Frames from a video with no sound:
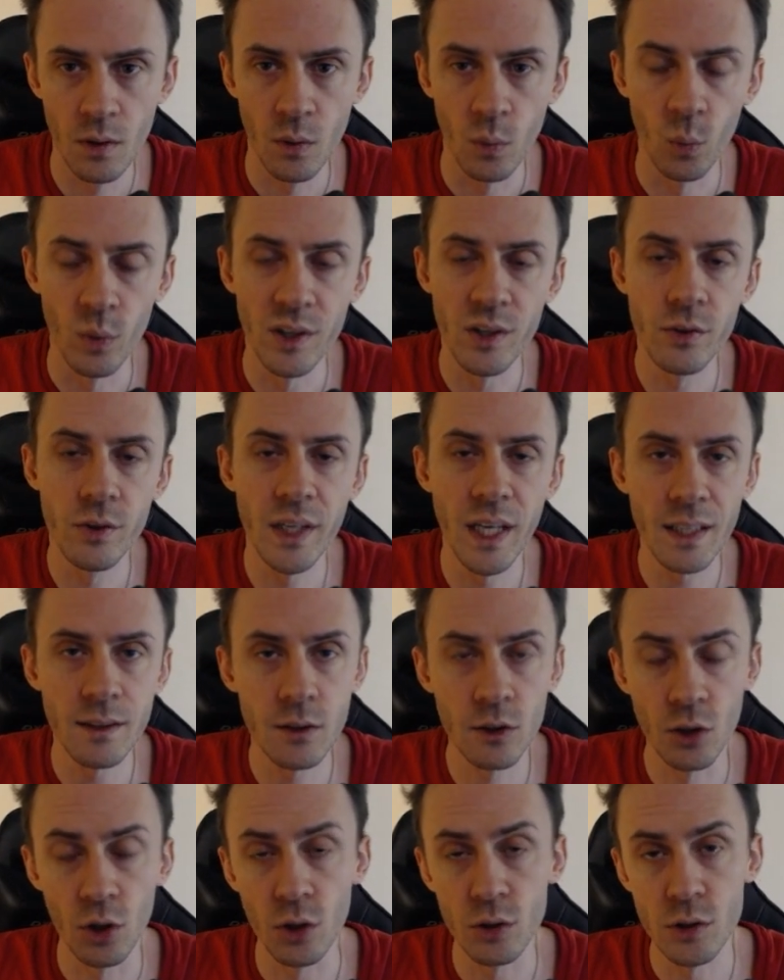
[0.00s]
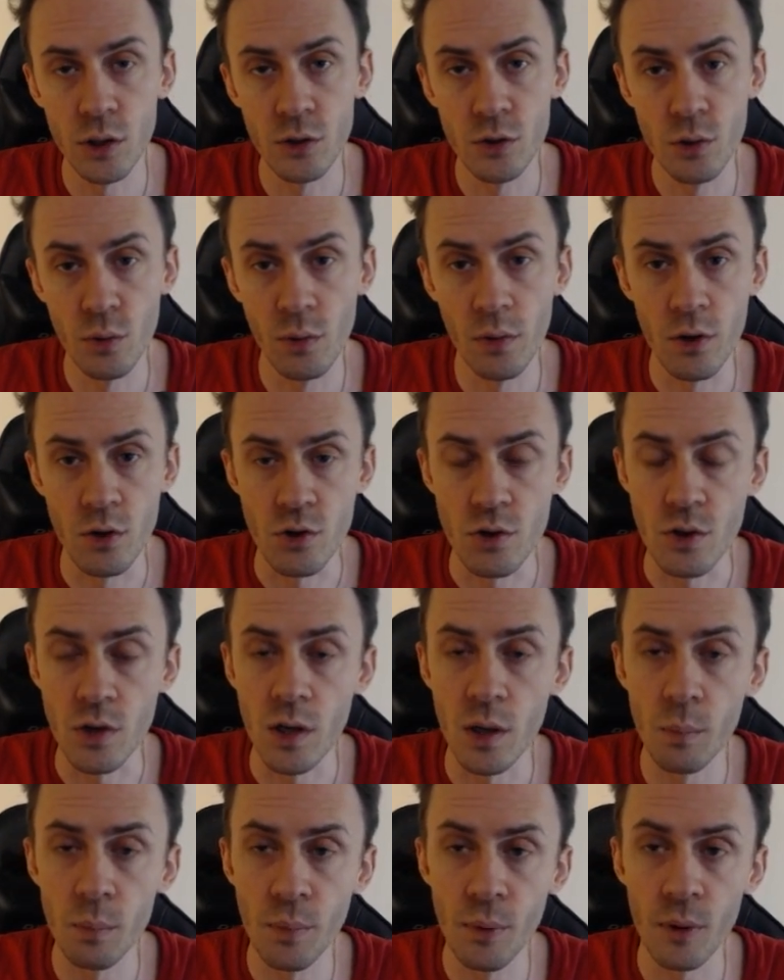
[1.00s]
When you get closer to the
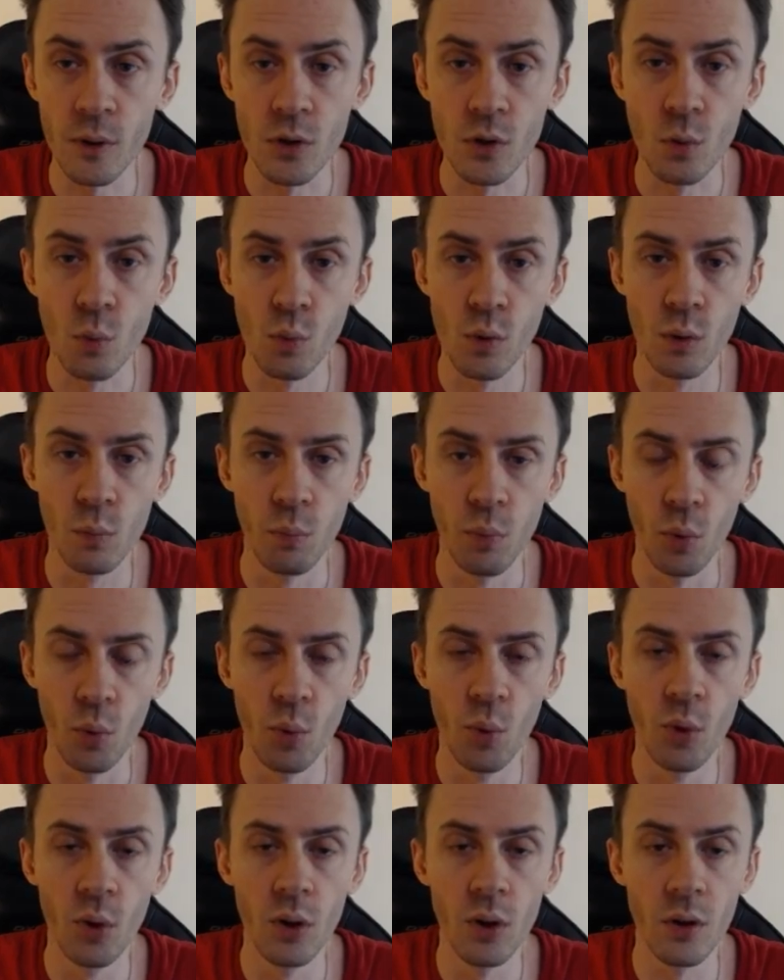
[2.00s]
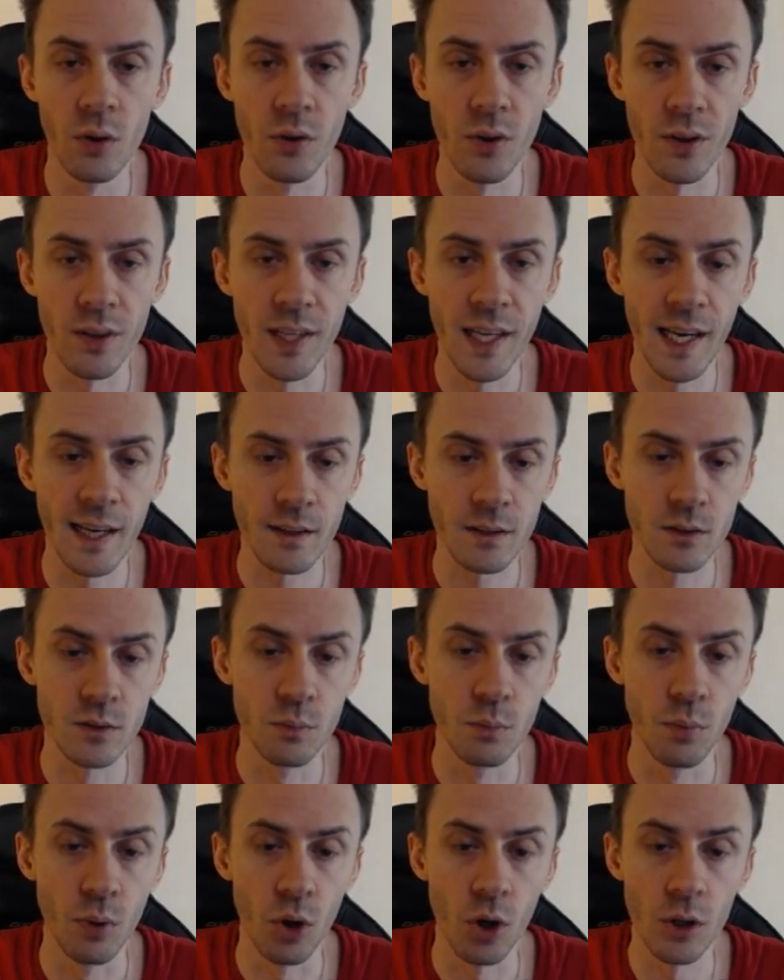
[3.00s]
ship, you will pull the
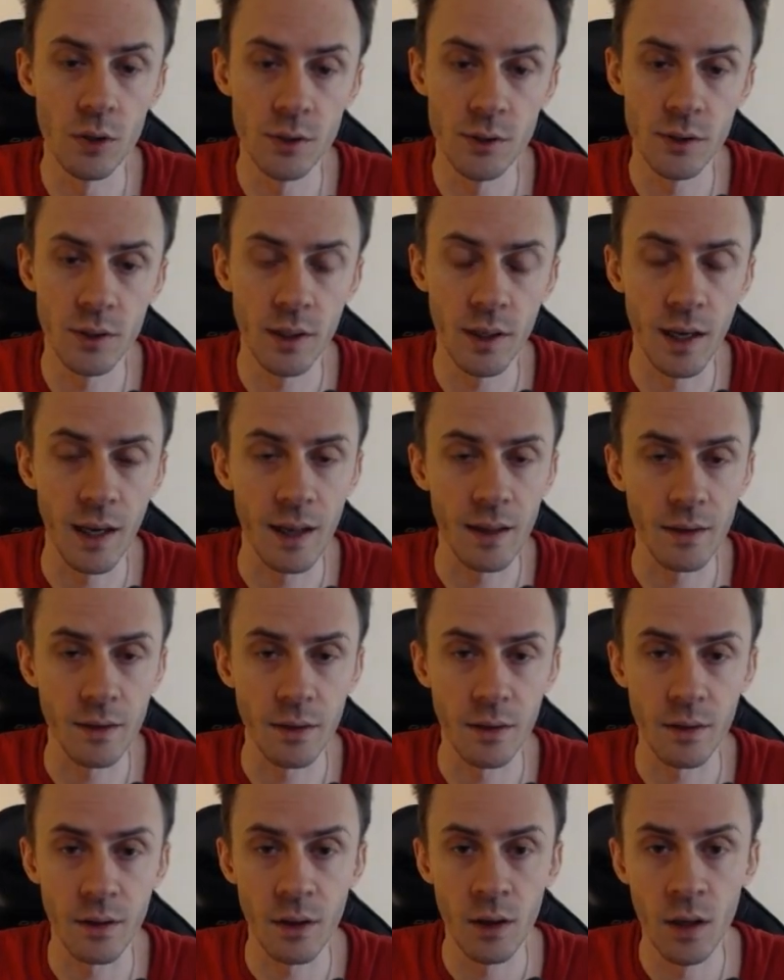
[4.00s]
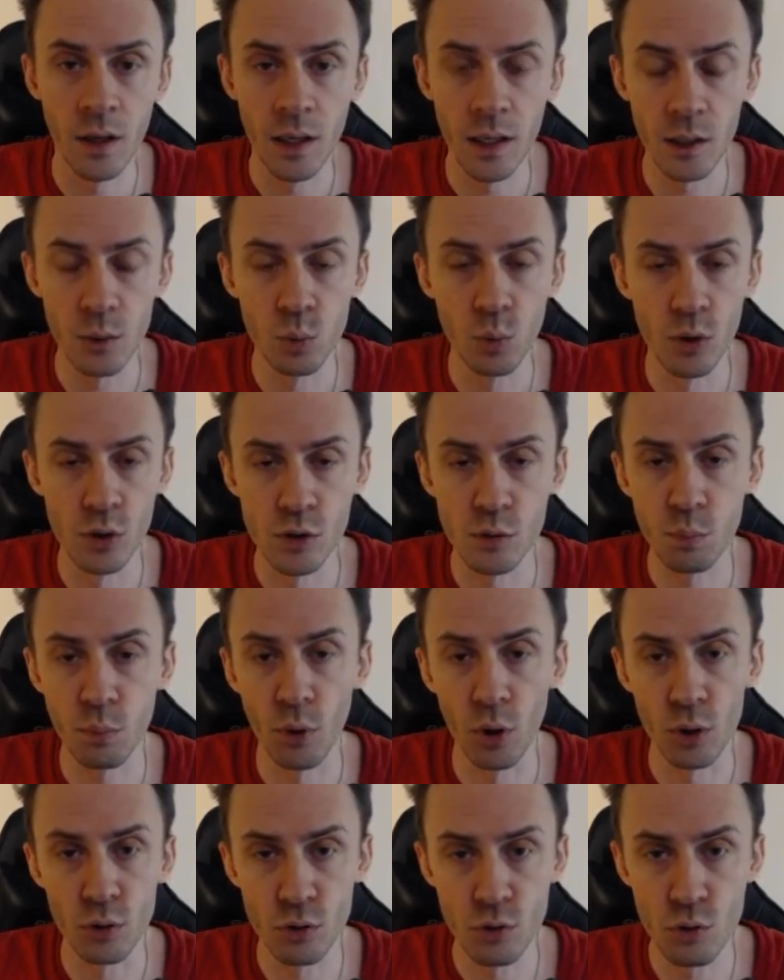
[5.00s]
next boss, and it will
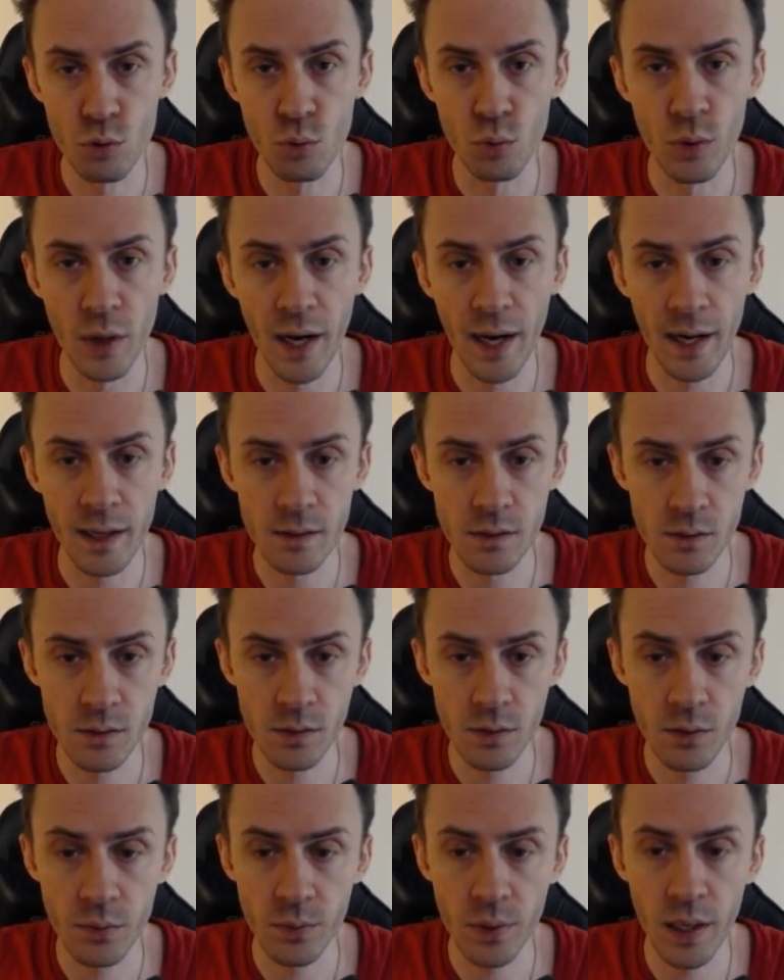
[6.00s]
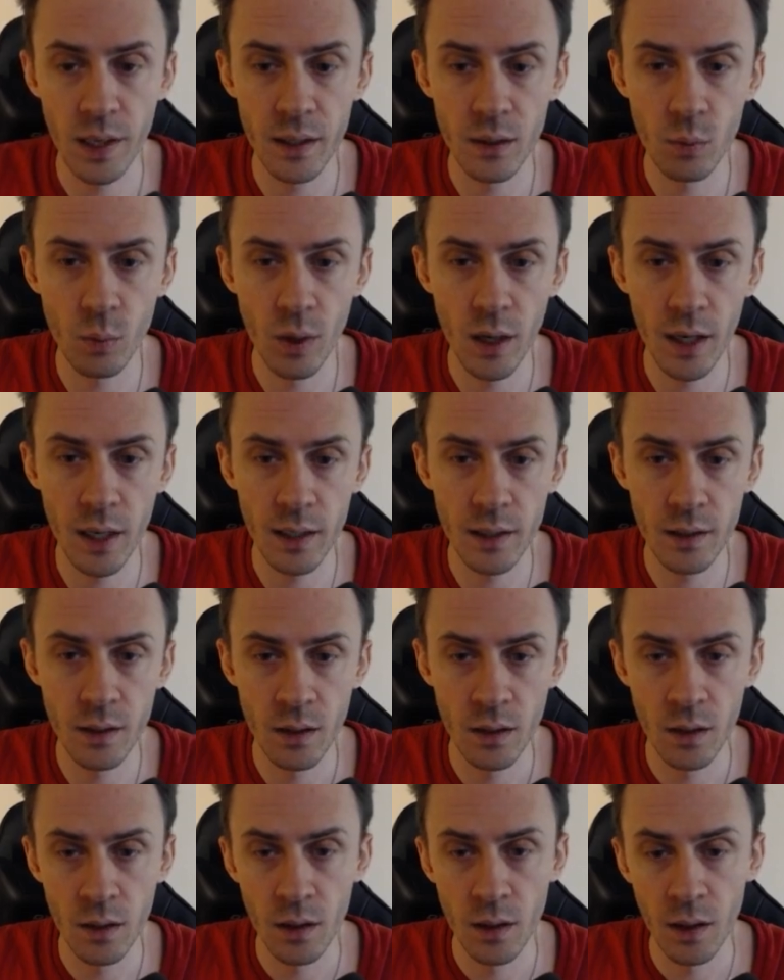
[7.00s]
spawn two adds right away,
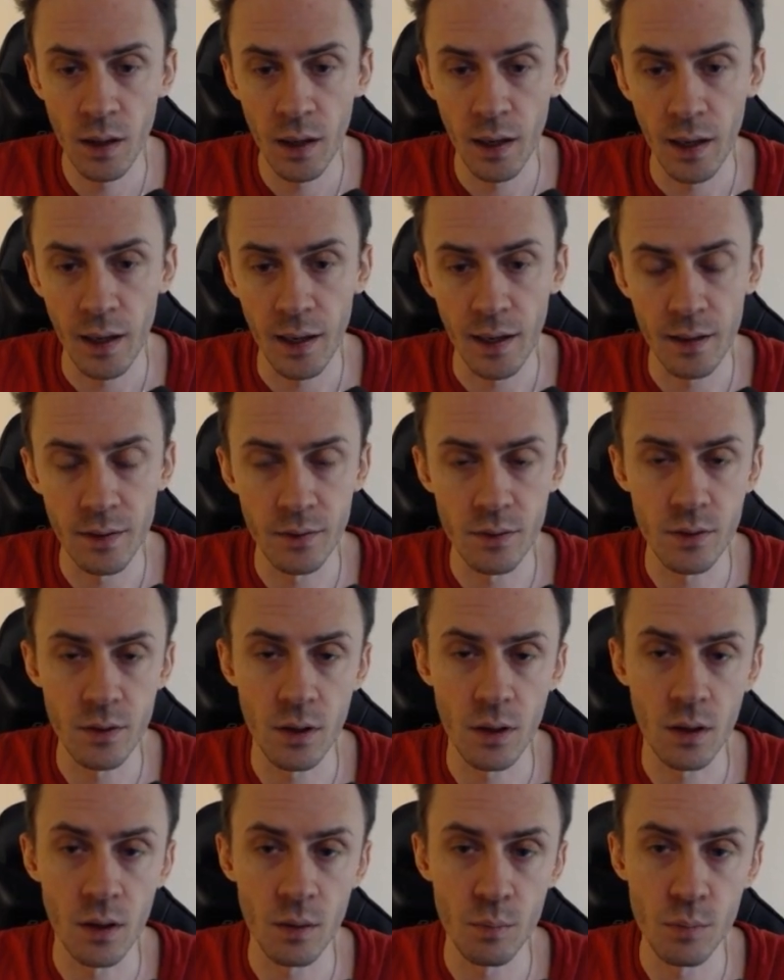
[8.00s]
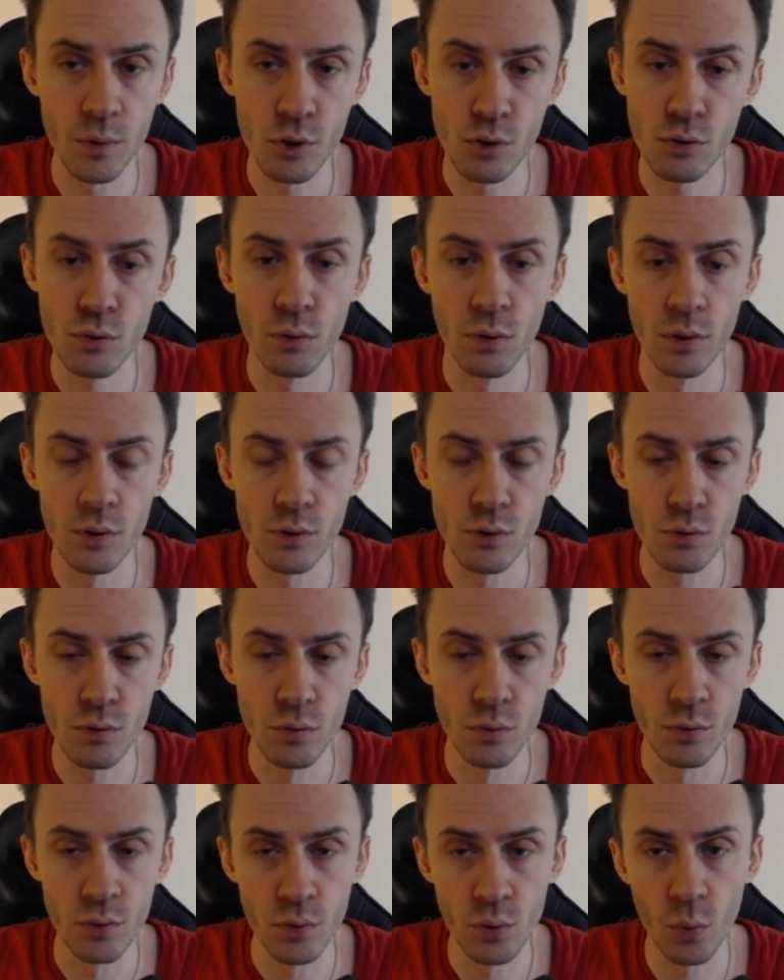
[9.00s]
and be sure to
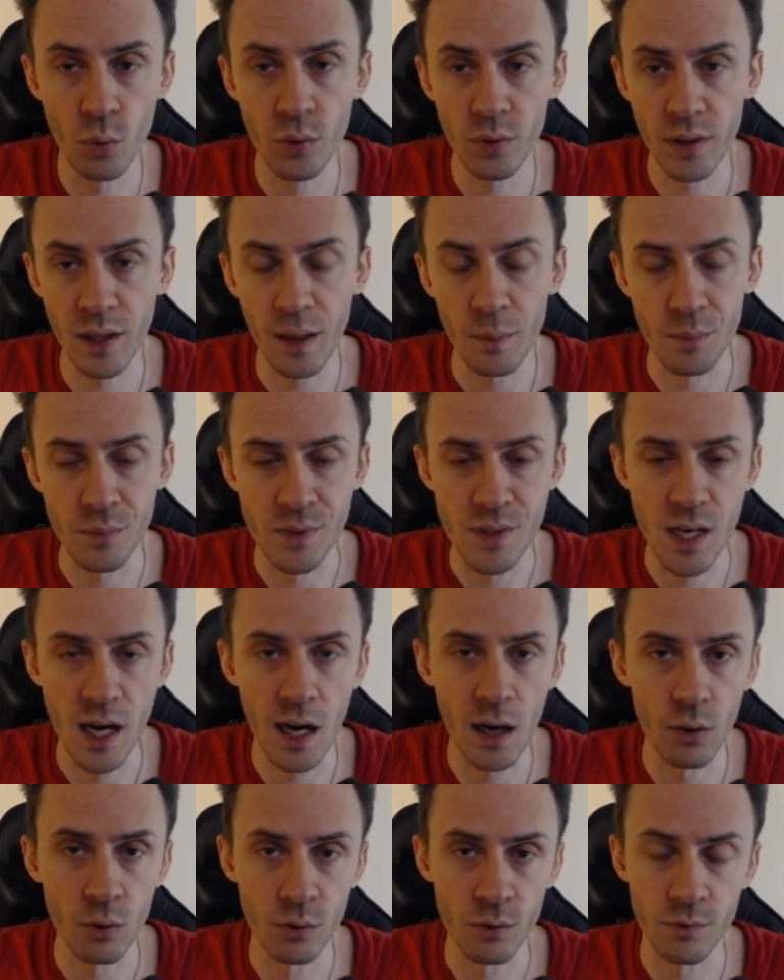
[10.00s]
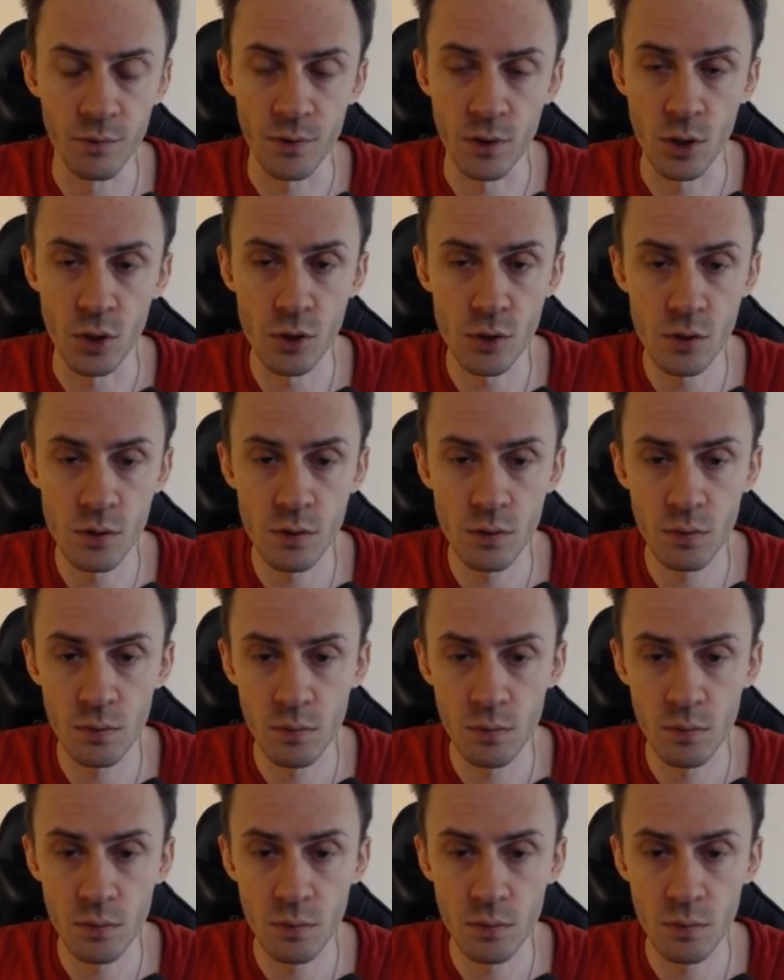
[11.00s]
nuke them down first.